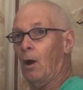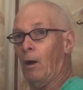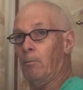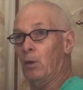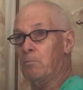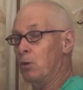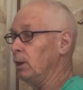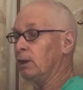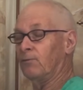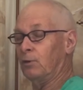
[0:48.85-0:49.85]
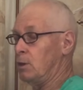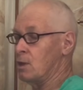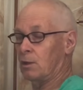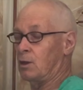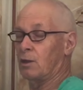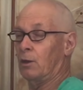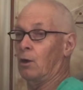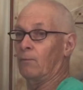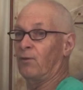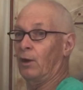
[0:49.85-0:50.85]
I've been meaning for years and he said, oh,
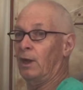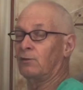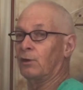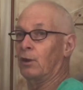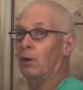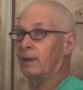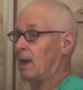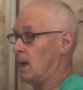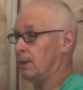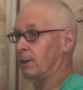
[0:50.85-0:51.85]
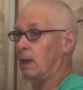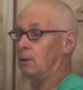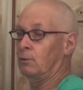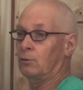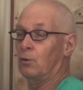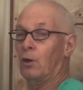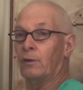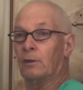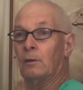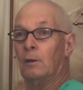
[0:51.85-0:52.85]
financially I can't and
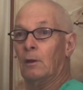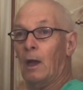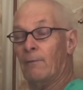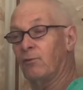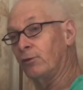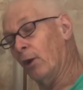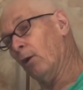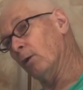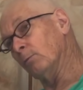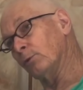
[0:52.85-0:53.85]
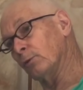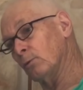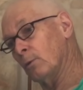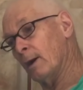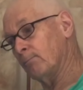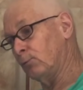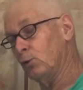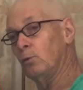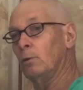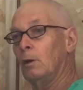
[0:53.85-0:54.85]
neither have the time to um,
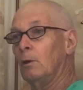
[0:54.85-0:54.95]
do